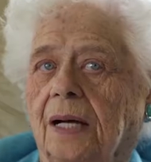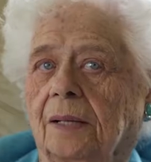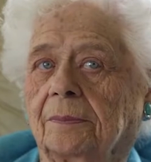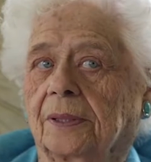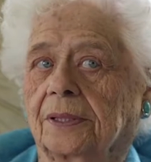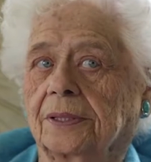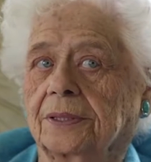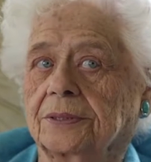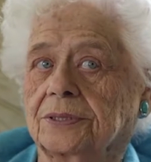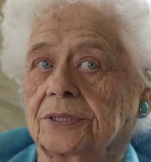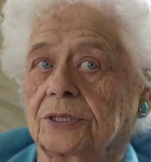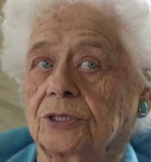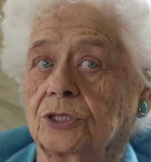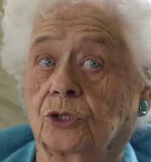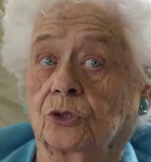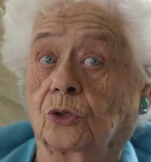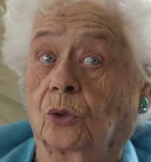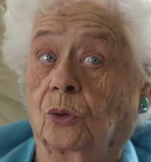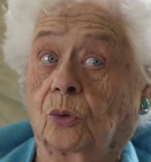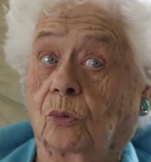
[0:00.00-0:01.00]
My mother says,
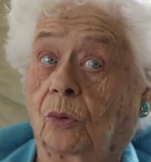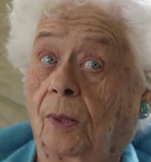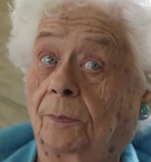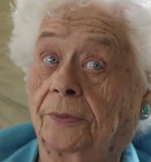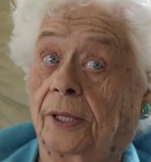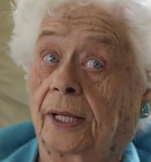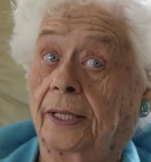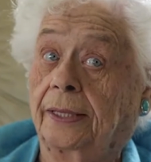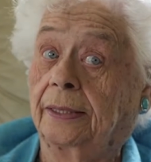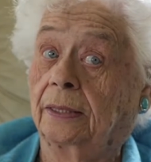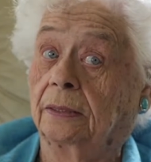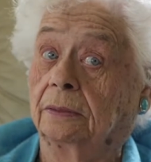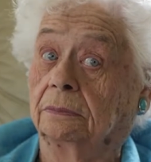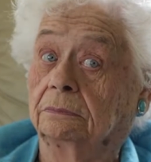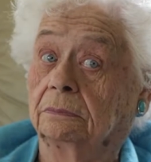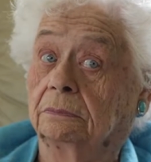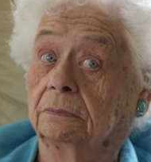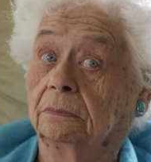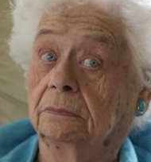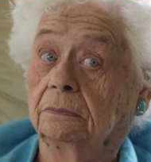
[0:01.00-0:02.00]
"You don't go up that hill."
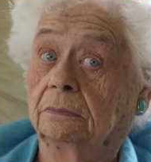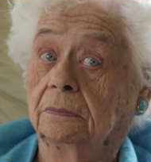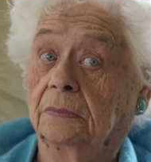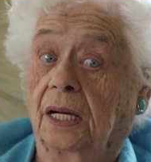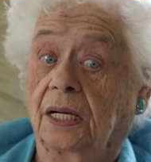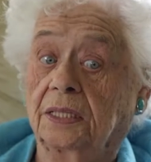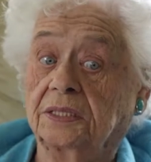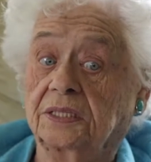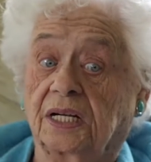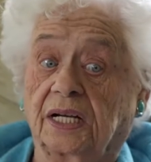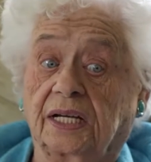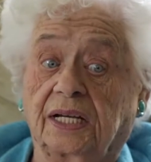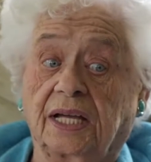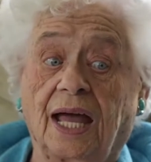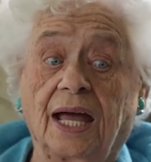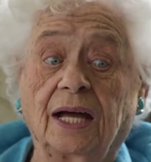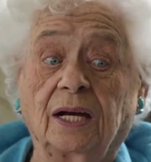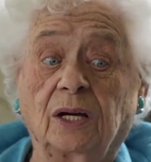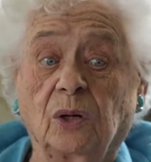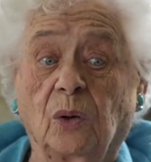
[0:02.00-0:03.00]
I said, "I
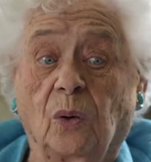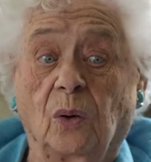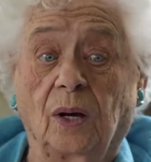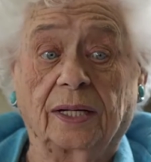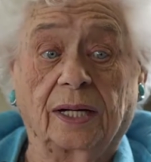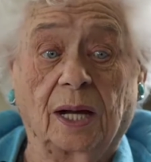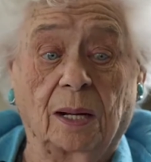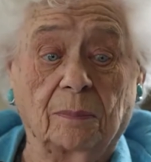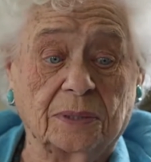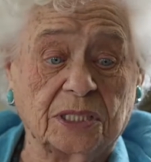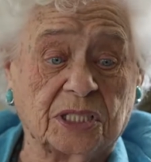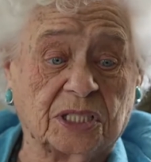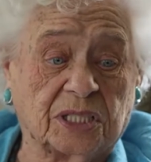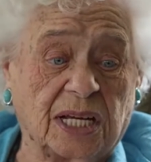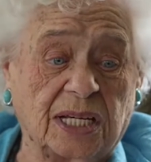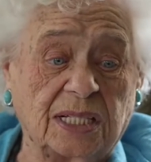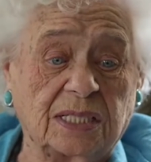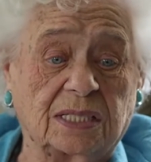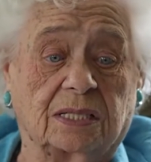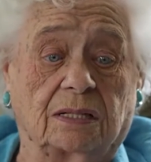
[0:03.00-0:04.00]
can't go, I got my
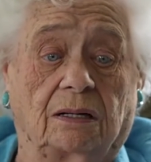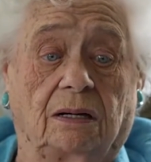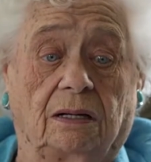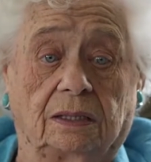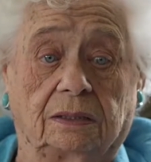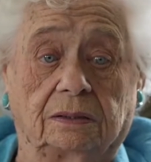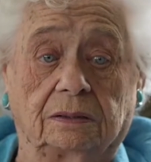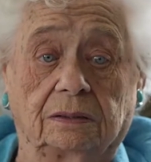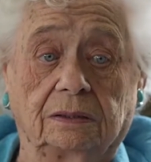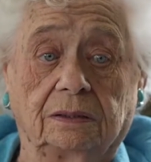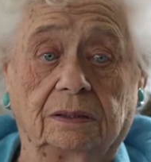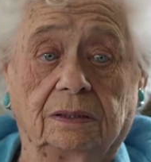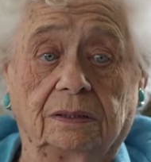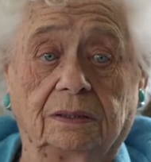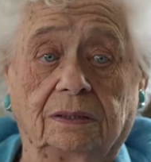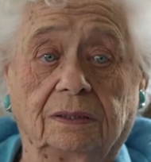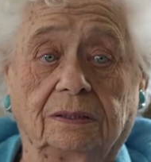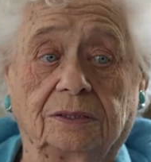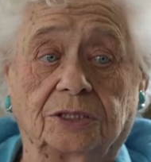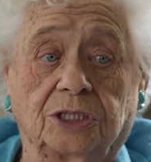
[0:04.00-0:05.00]
skates on."
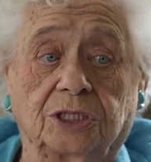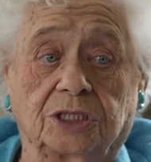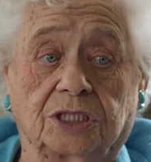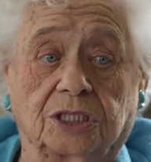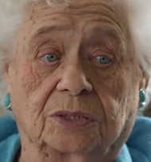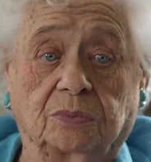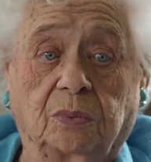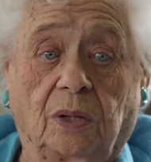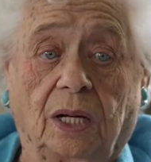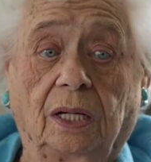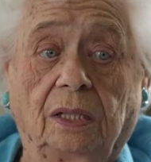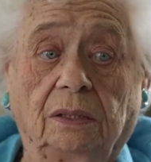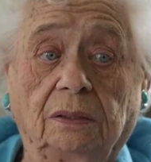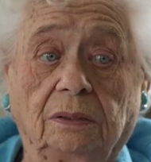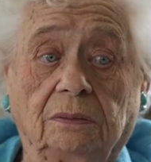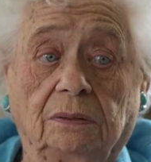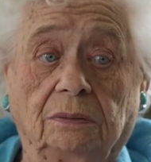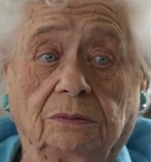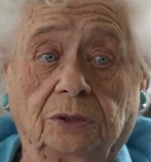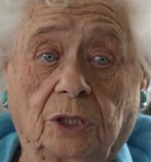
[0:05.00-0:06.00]
She says, "Well,
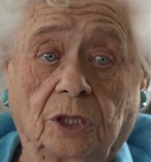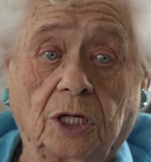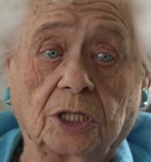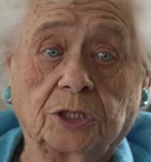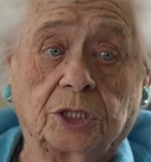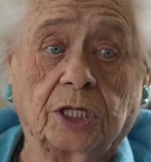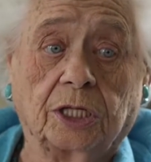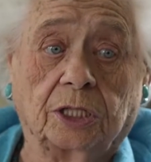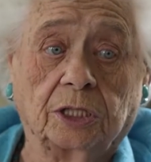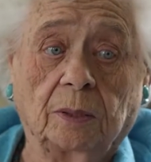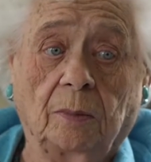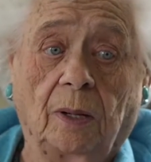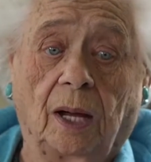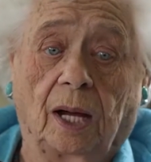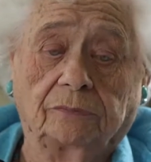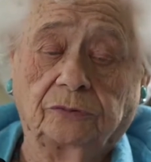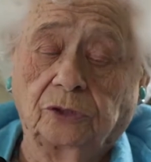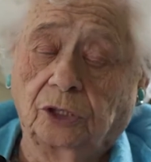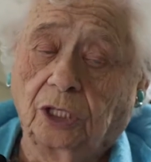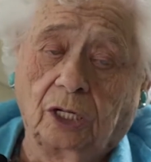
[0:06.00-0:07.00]
you're not taking them
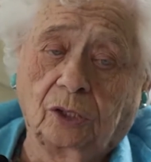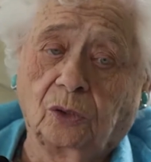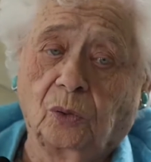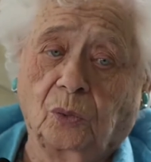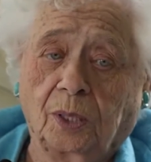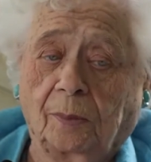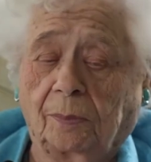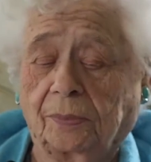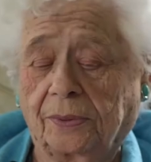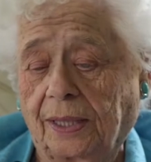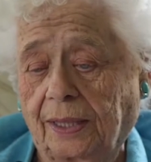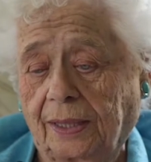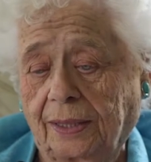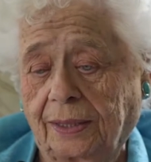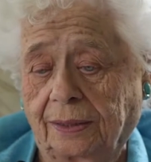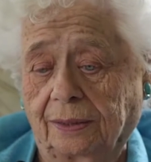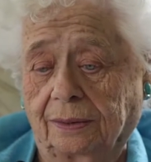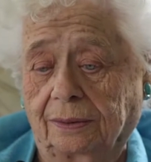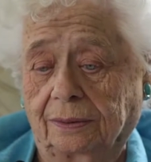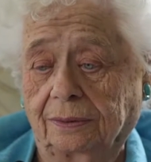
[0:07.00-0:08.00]
off, you're not going up that
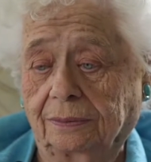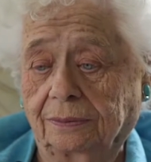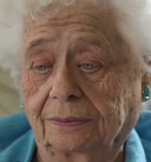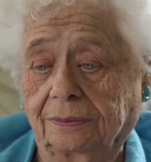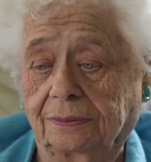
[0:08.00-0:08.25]
hill."